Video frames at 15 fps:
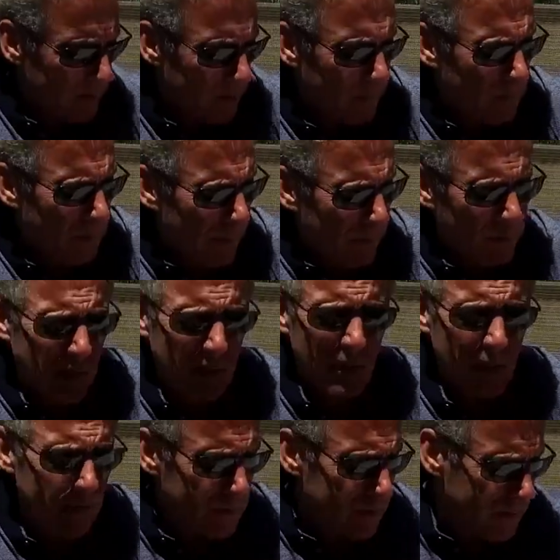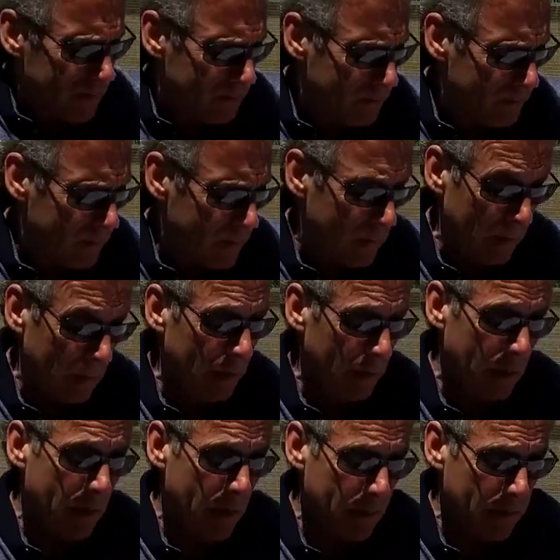do, but I've only done this
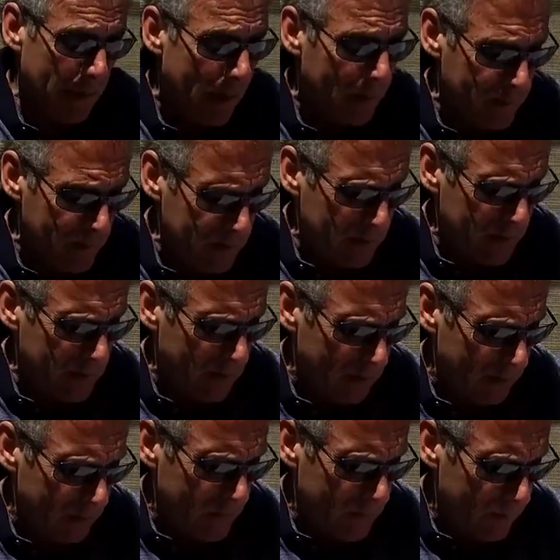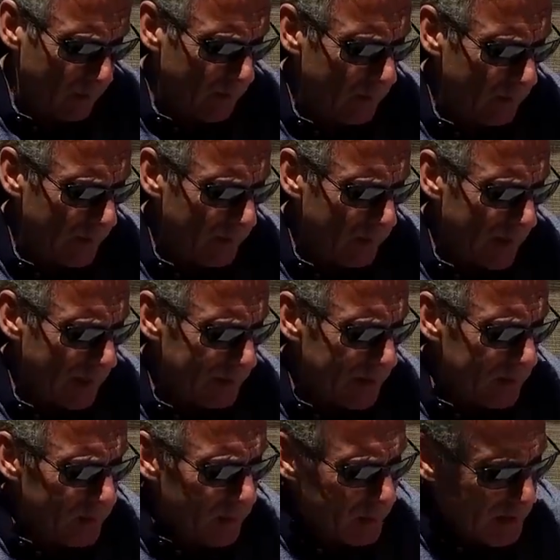thousands of times, and we've refined
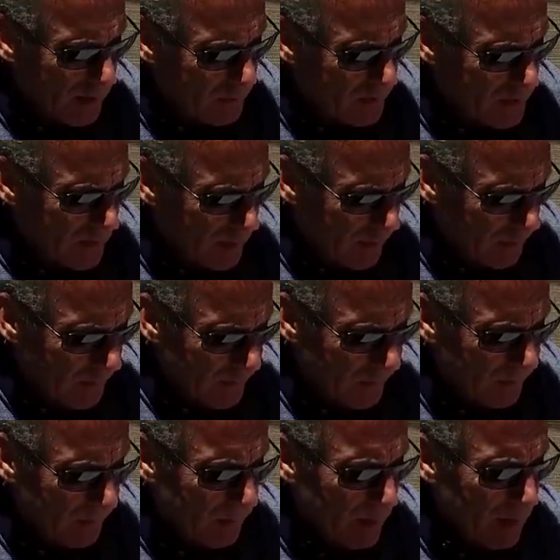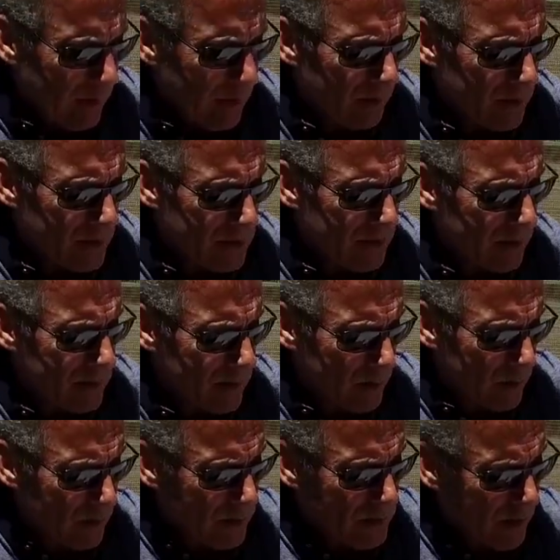these from time to time. This tells us
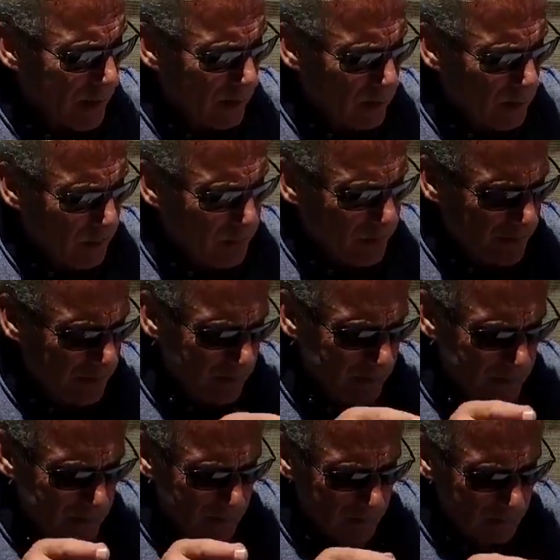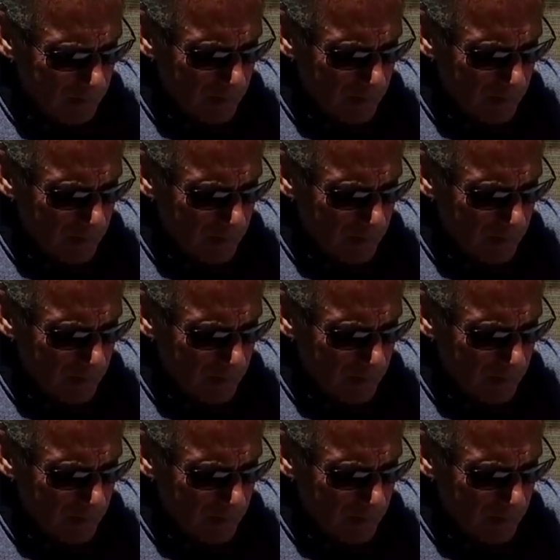who the title company is,